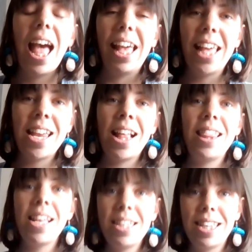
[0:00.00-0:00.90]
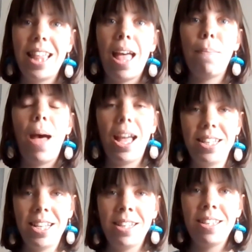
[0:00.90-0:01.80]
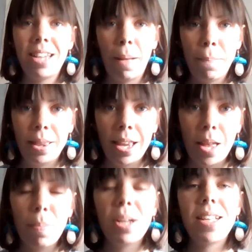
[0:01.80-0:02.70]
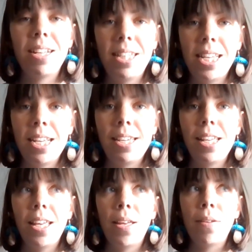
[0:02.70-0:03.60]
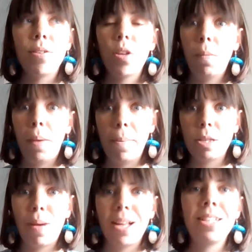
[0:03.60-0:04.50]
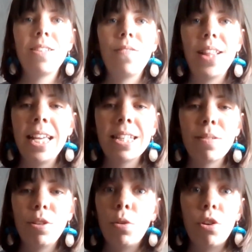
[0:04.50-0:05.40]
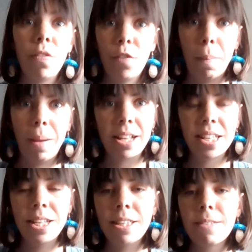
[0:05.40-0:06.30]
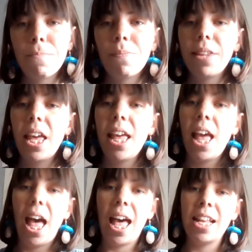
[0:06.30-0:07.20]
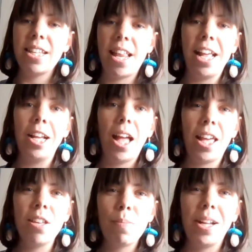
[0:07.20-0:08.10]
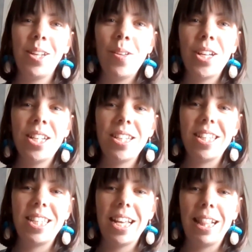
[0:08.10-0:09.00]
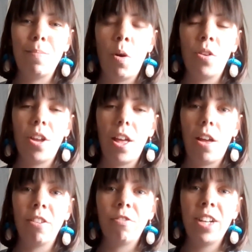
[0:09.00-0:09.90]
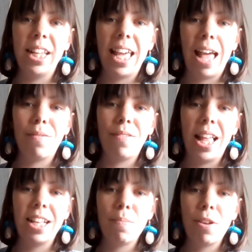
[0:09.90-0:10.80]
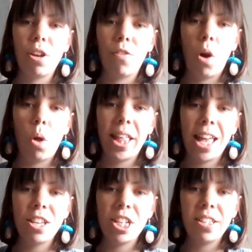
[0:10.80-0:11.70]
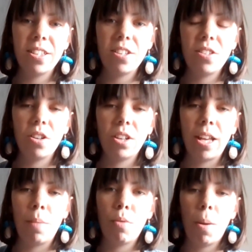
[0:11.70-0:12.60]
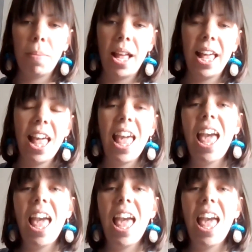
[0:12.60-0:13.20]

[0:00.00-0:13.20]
Again, I'll list their patterns down below because I did use other people's patterns for these, which were just free patterns. And then I use my glue gun to stick them on really carefully to make sure I've got all the edges stuck down properly.